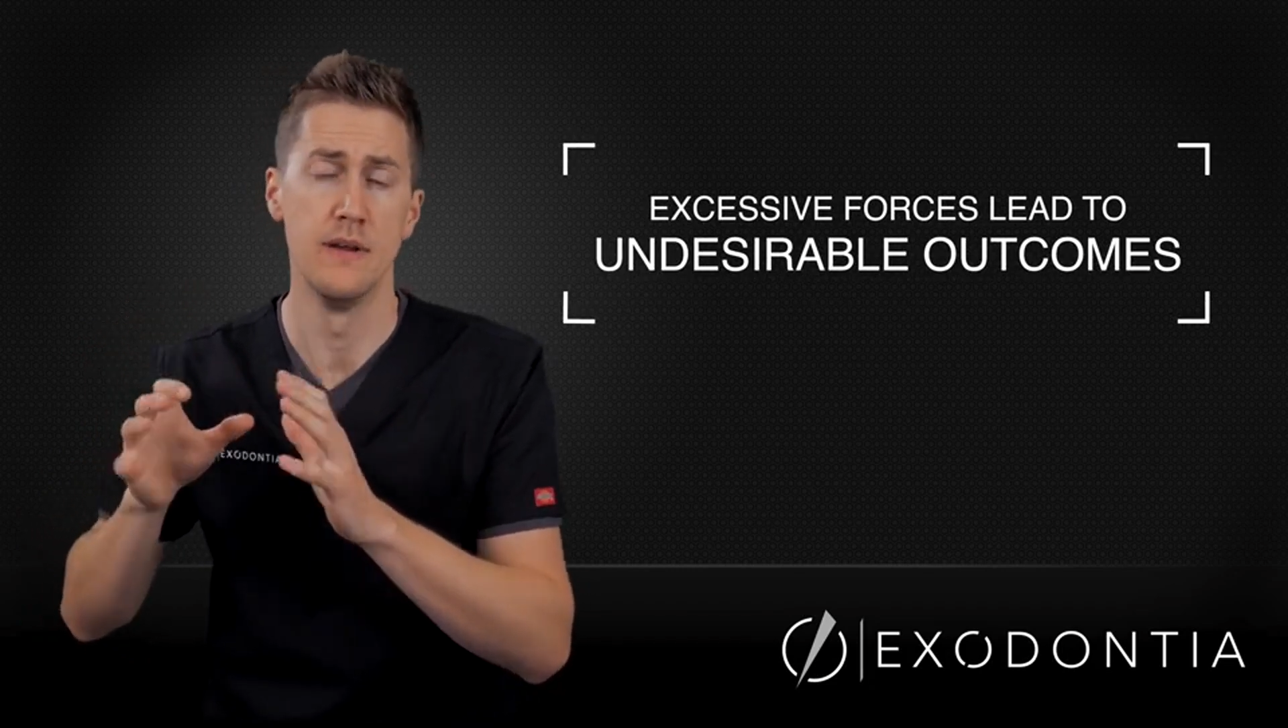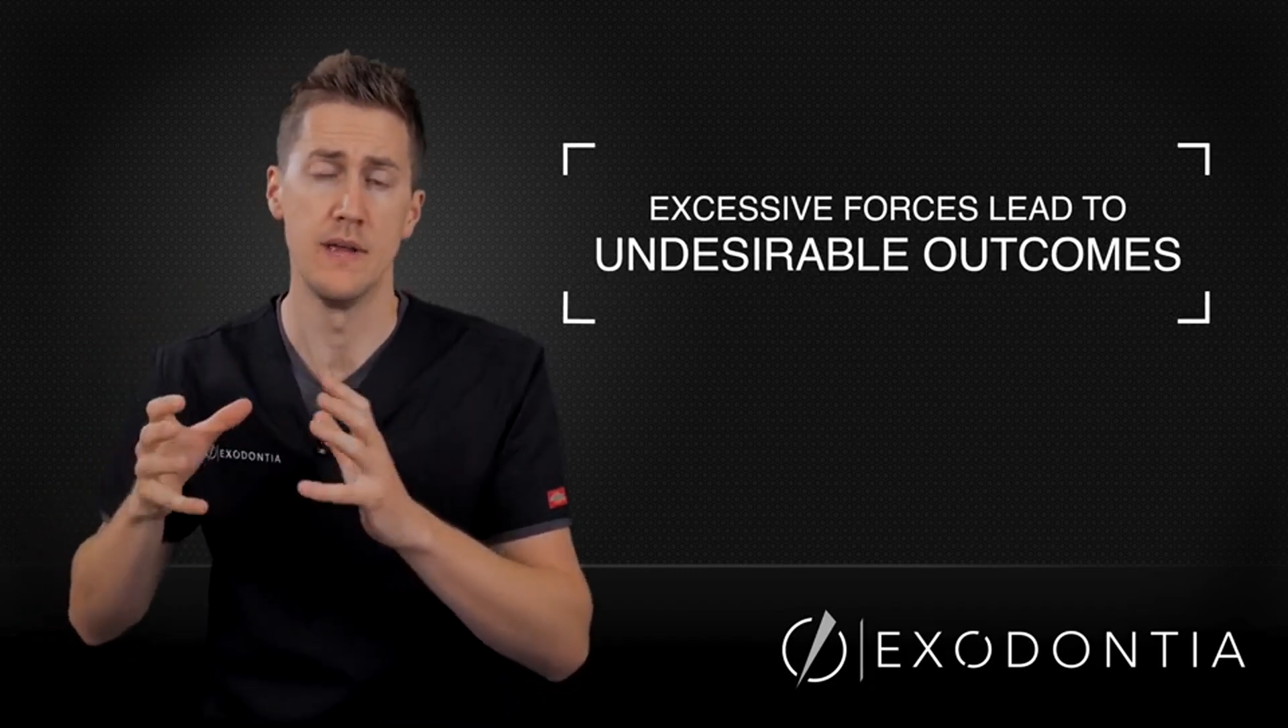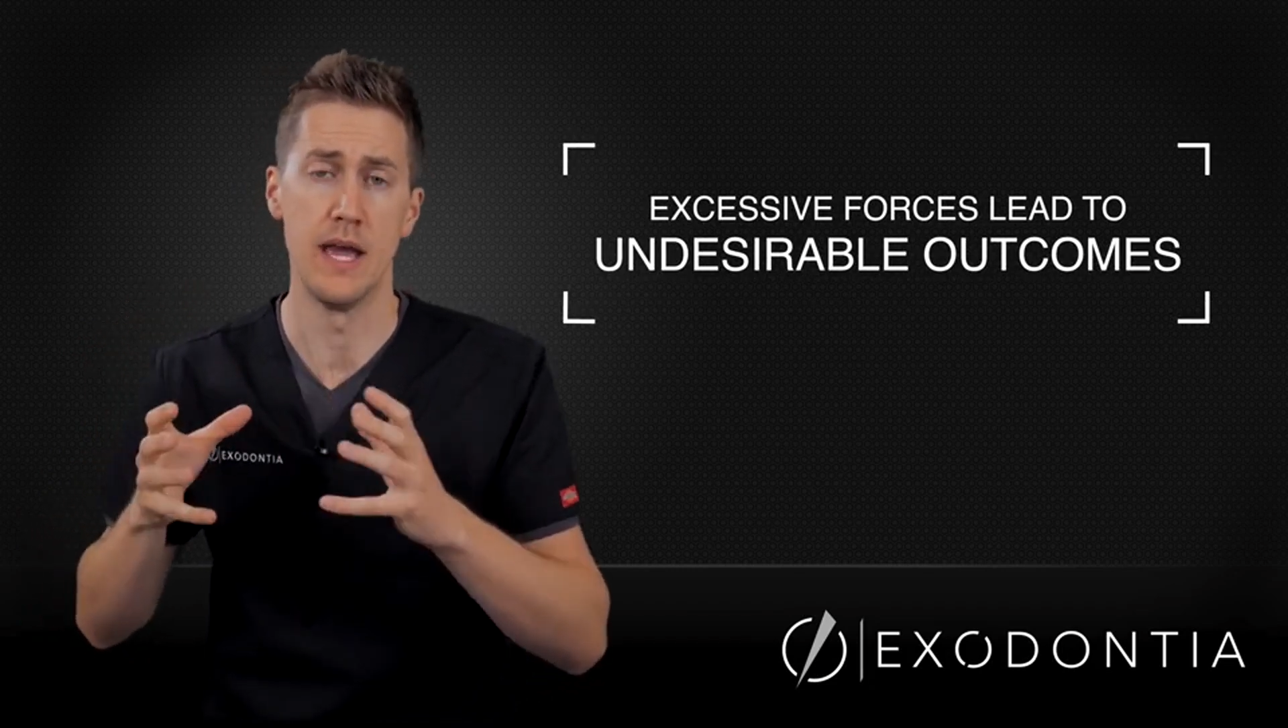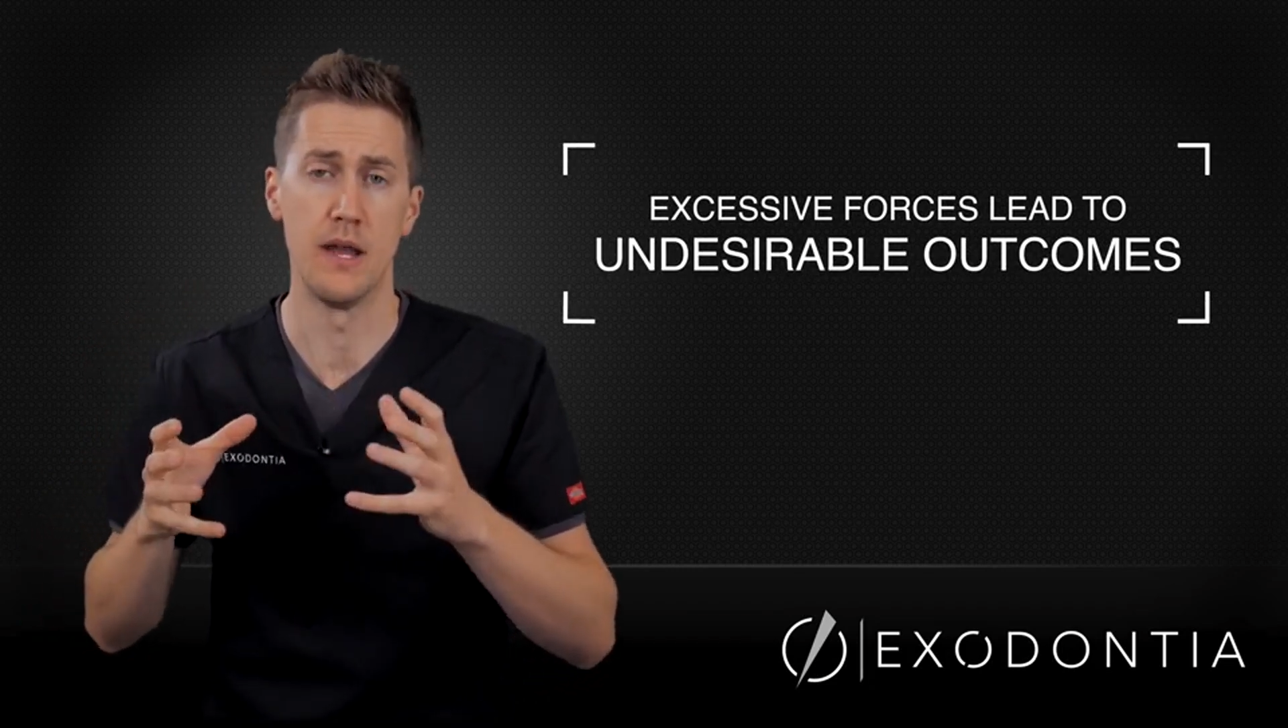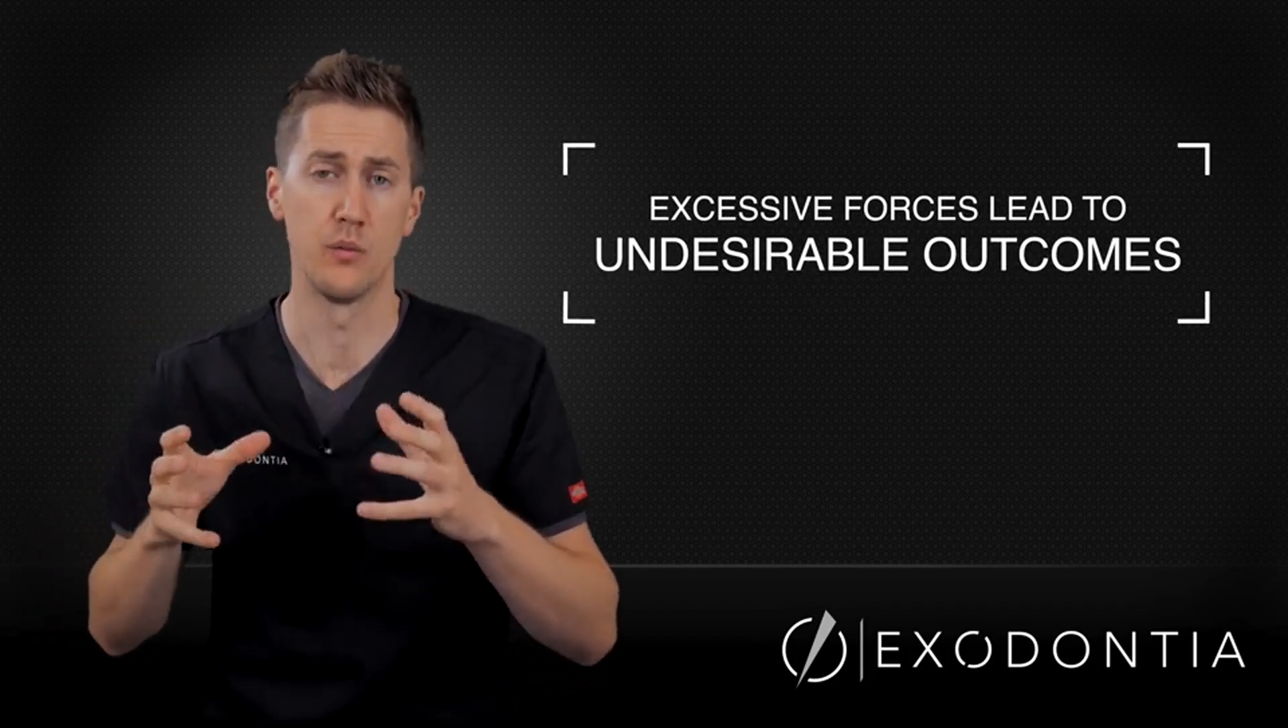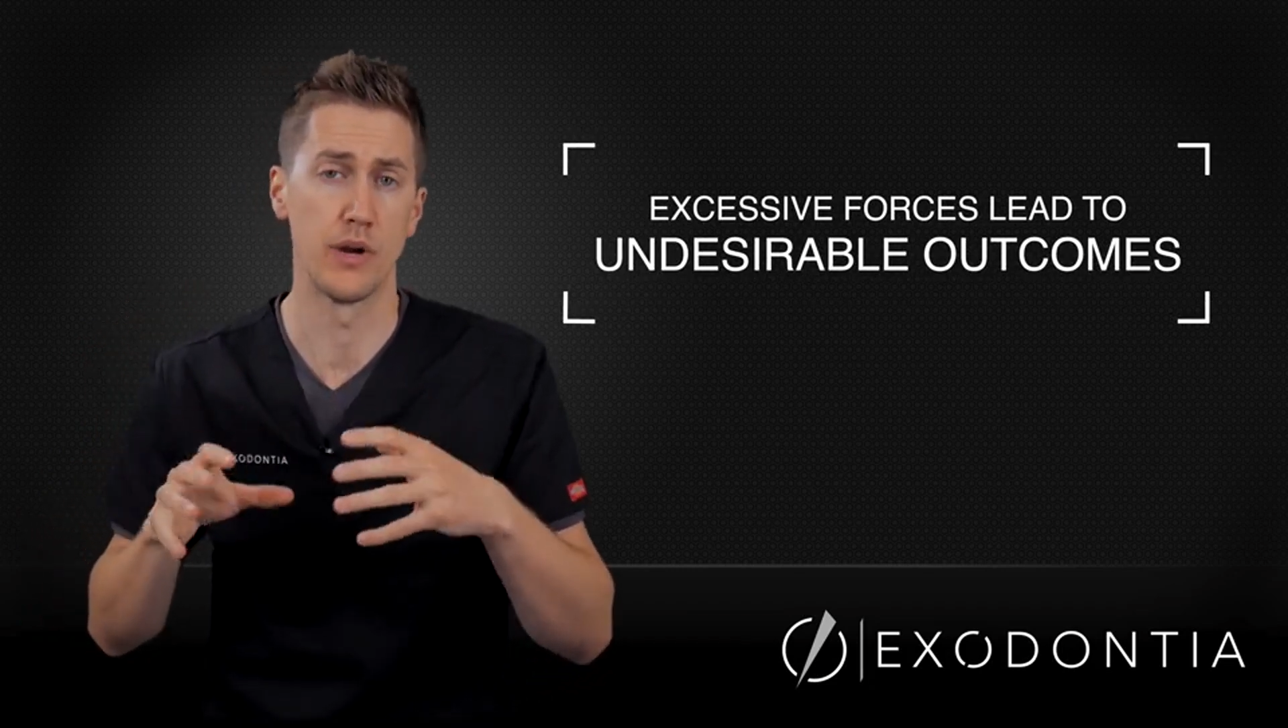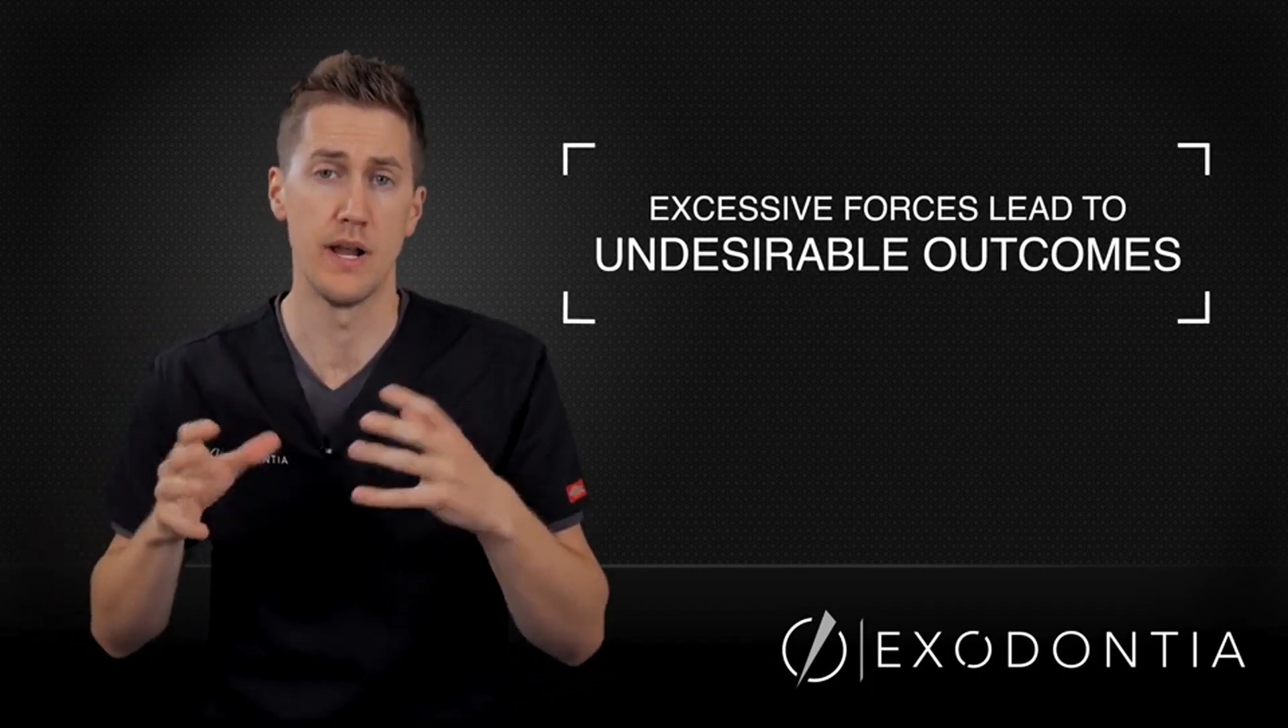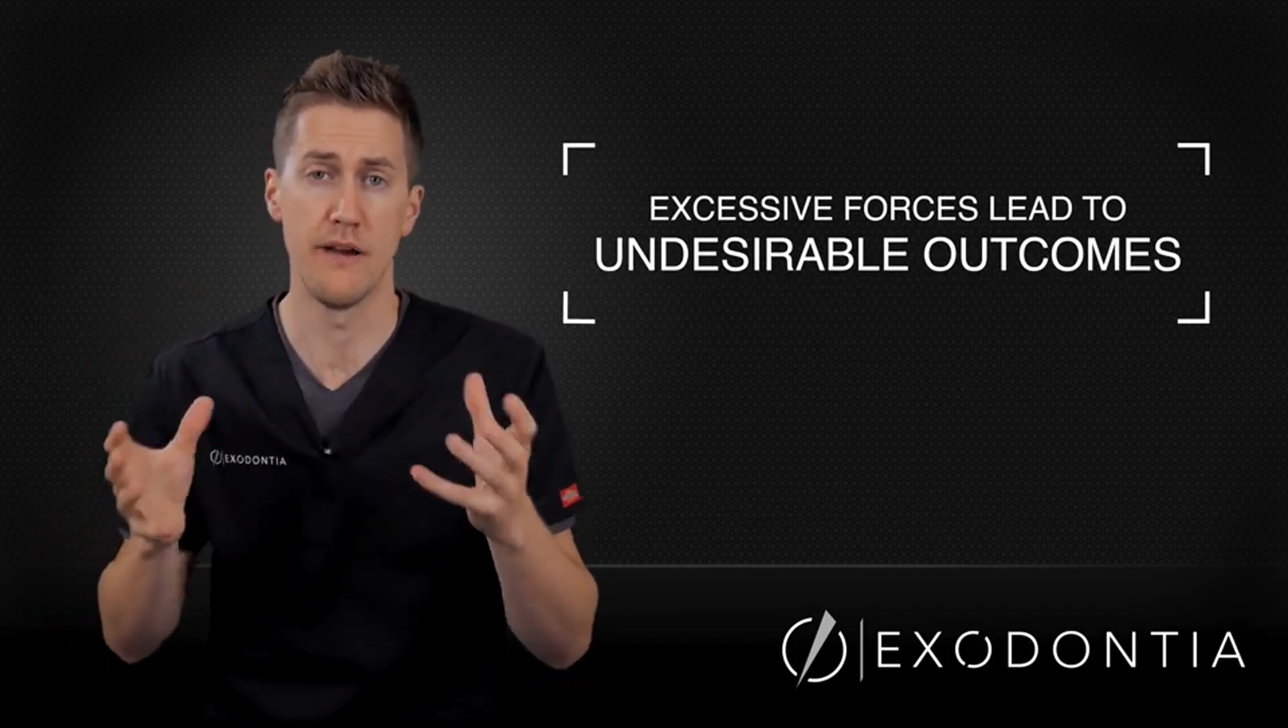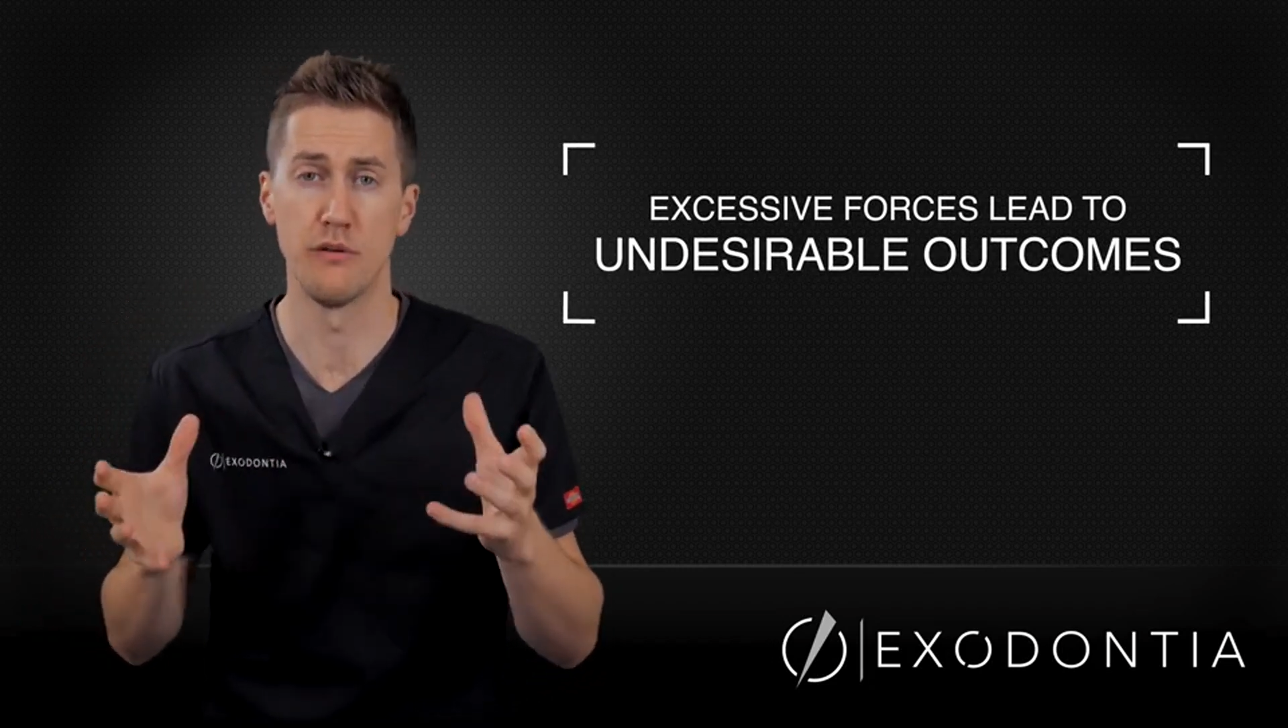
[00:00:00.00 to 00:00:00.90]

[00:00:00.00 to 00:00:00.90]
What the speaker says: and we're going to have